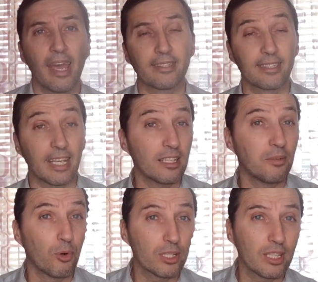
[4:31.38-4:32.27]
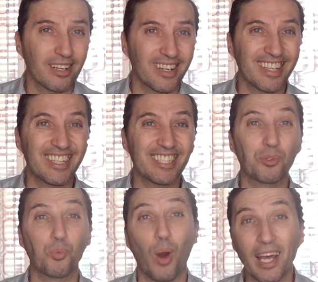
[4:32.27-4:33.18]
And Stanley Porter
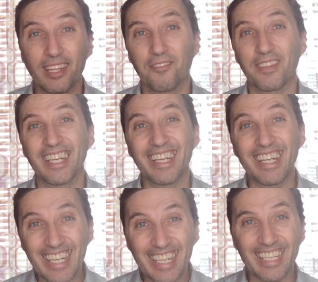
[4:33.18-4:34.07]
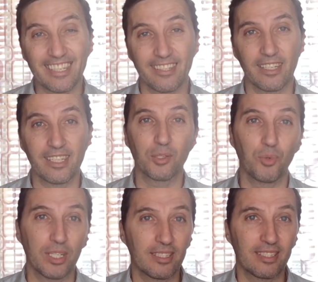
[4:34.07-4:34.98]
is one of the leading
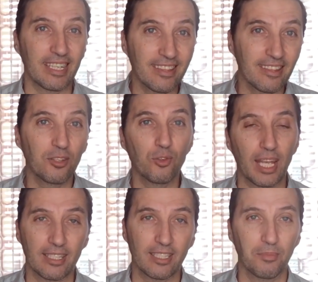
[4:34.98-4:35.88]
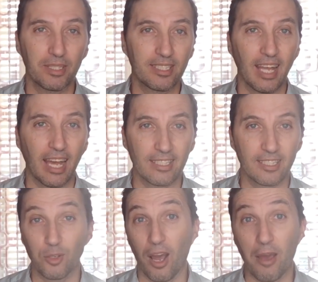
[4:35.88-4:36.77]
linguists in the New Testament
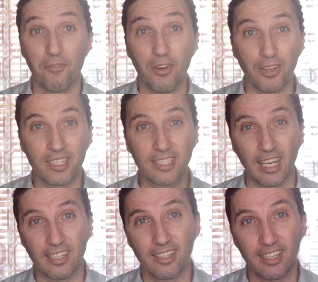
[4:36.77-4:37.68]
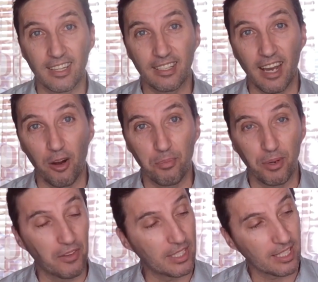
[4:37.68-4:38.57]
studies. So I'm very excited that our
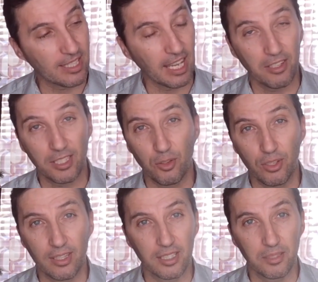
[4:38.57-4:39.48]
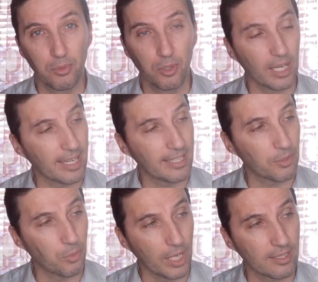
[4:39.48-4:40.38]
professor gave us to read this book. I
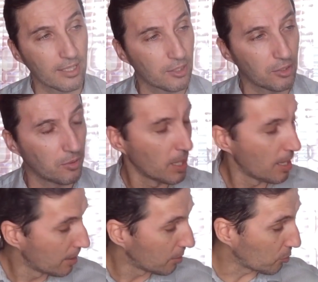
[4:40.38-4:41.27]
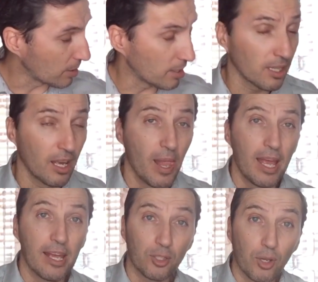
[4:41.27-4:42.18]
cannot wait to read it.
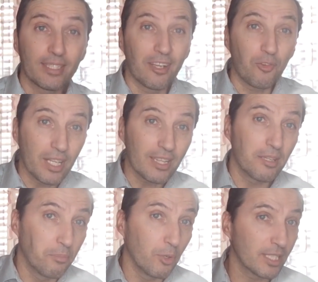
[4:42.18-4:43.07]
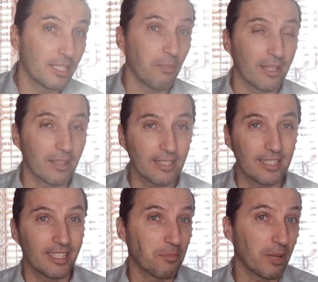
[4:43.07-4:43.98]
And so as I read the books in my
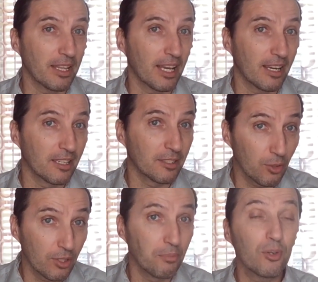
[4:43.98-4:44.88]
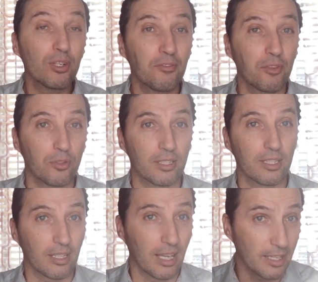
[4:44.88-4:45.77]
classes, I'm gonna do the book
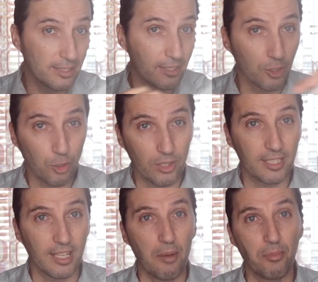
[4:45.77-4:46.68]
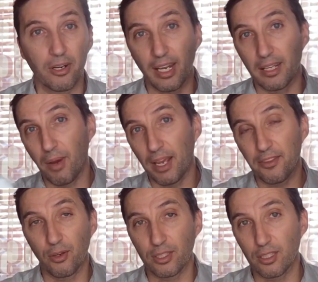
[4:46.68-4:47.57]
reviews, kind of short summary and my
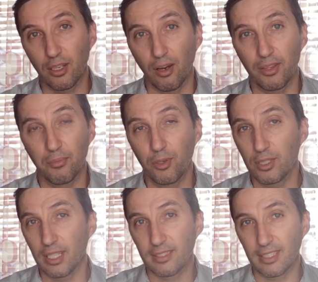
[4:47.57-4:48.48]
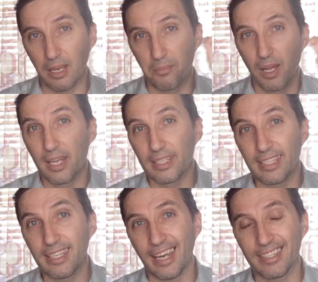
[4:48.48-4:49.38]
thoughts on the books and some
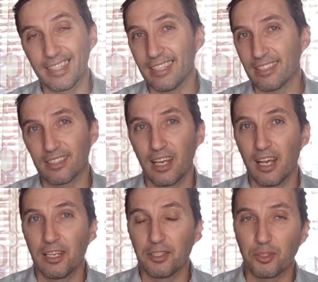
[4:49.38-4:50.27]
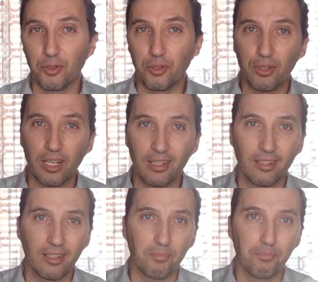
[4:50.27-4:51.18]
key ideas, so you
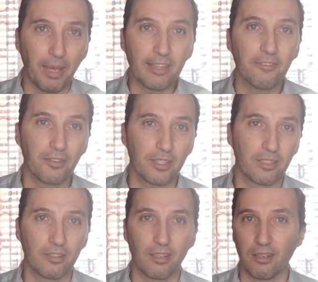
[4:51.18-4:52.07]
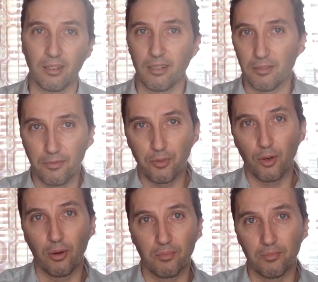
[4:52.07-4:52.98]
can benefit
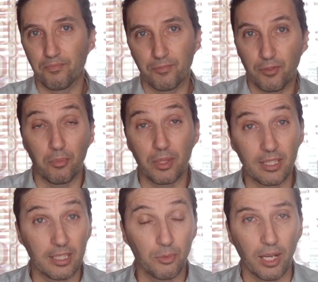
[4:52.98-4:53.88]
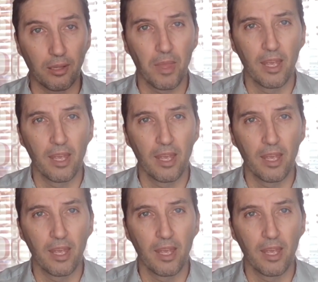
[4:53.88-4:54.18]
from this as well.